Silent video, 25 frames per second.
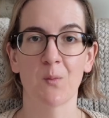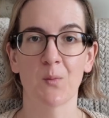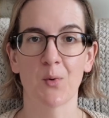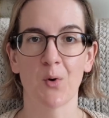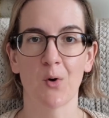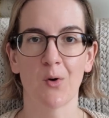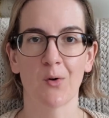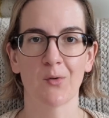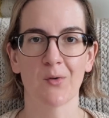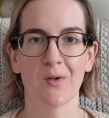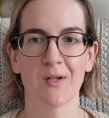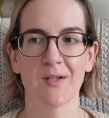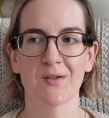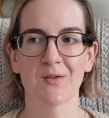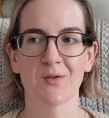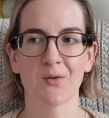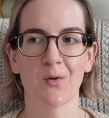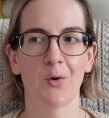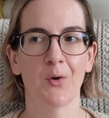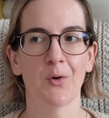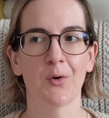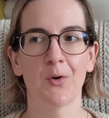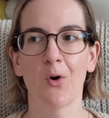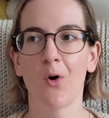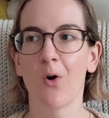progress
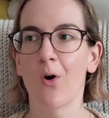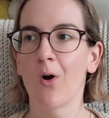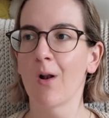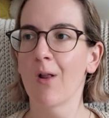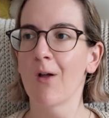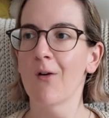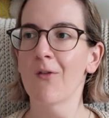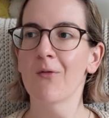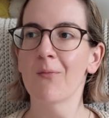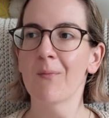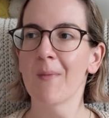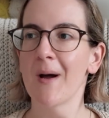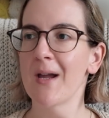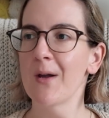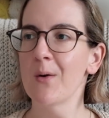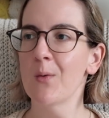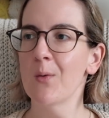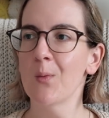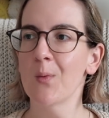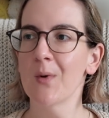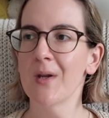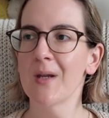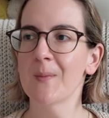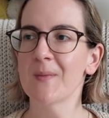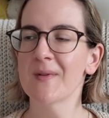on all of my
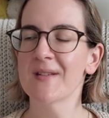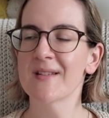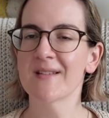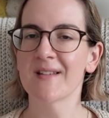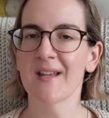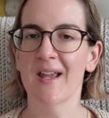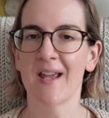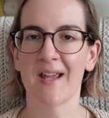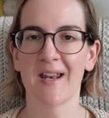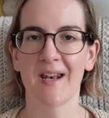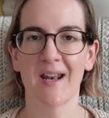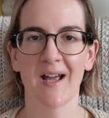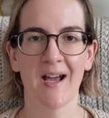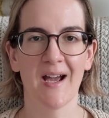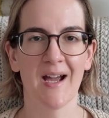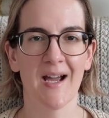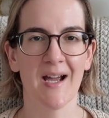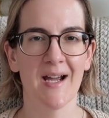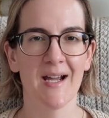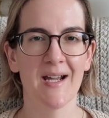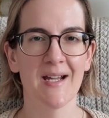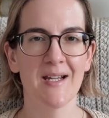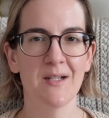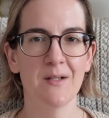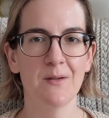whips, and
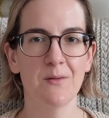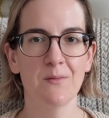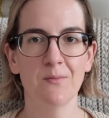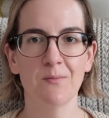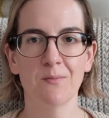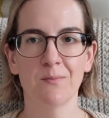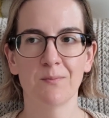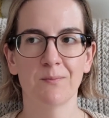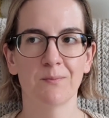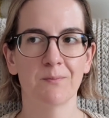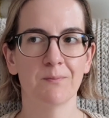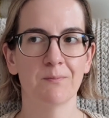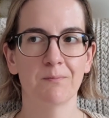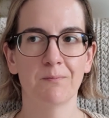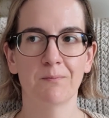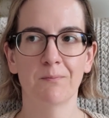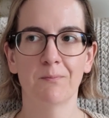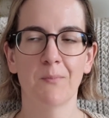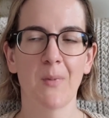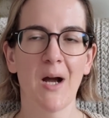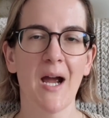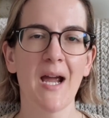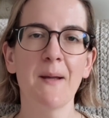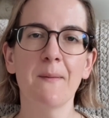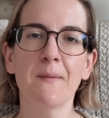I
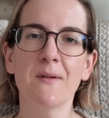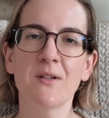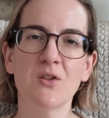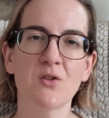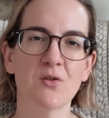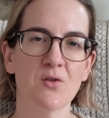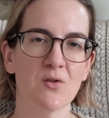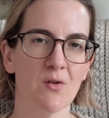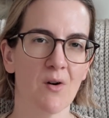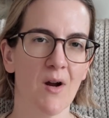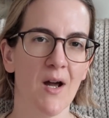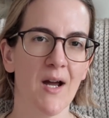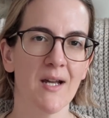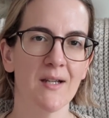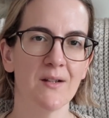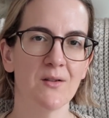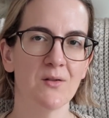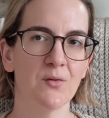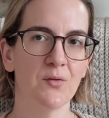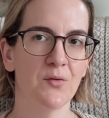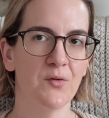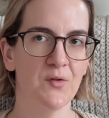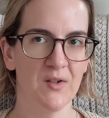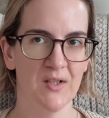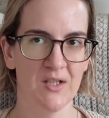might try
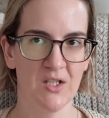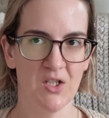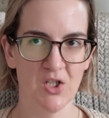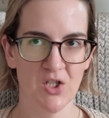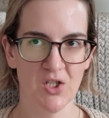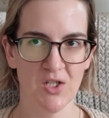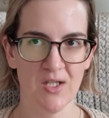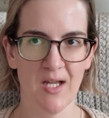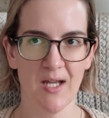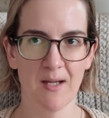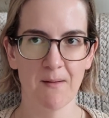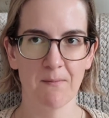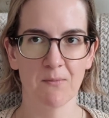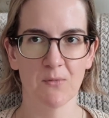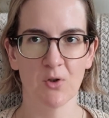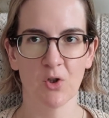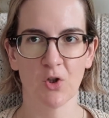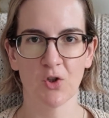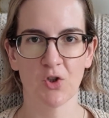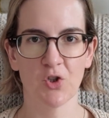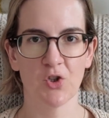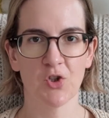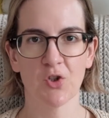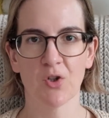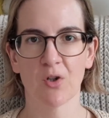to finish them.
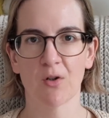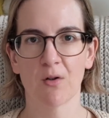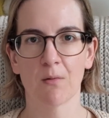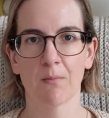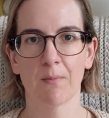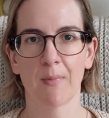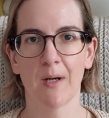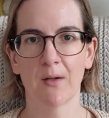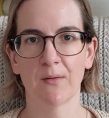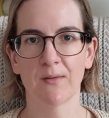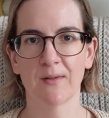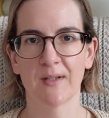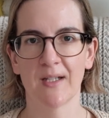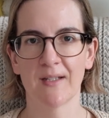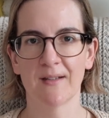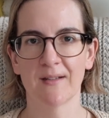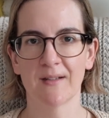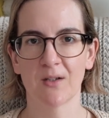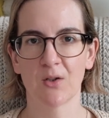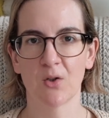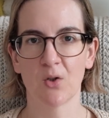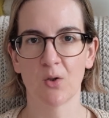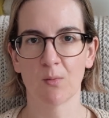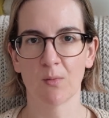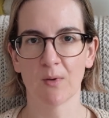Not sure about
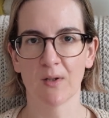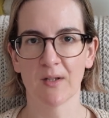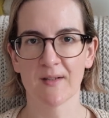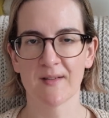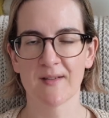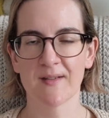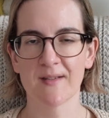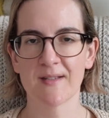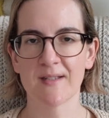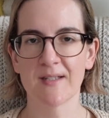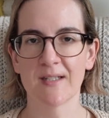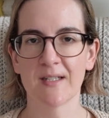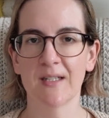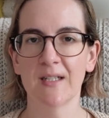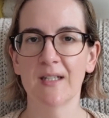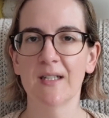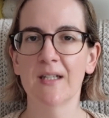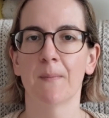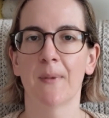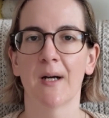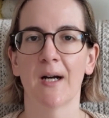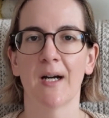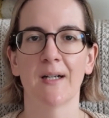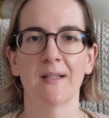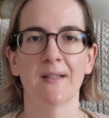that Cumulus tee,
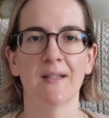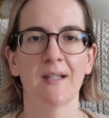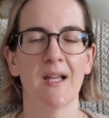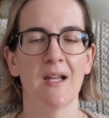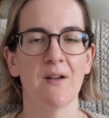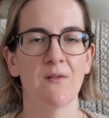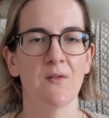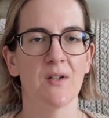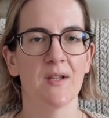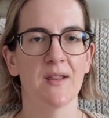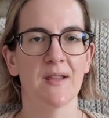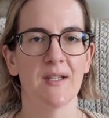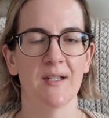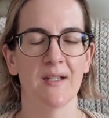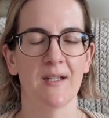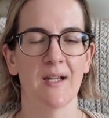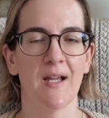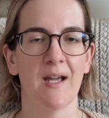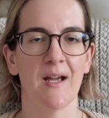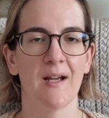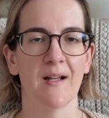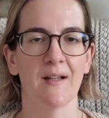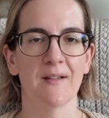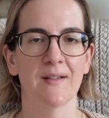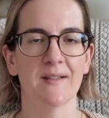but everything
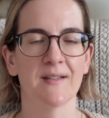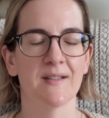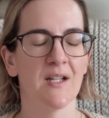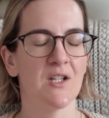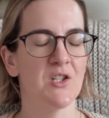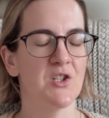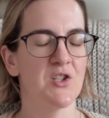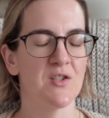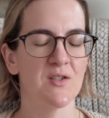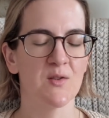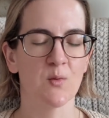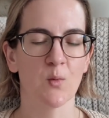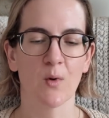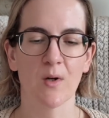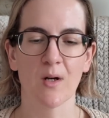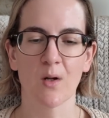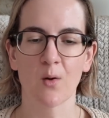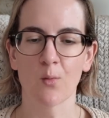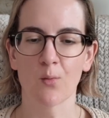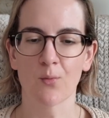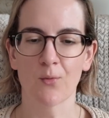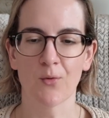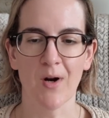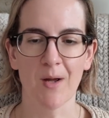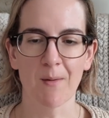else I just want
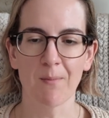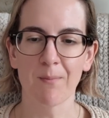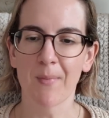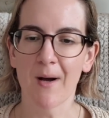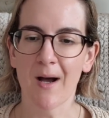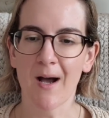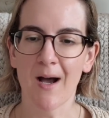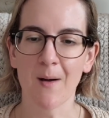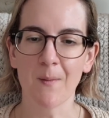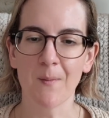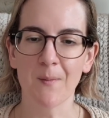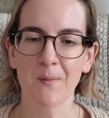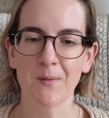to wrap up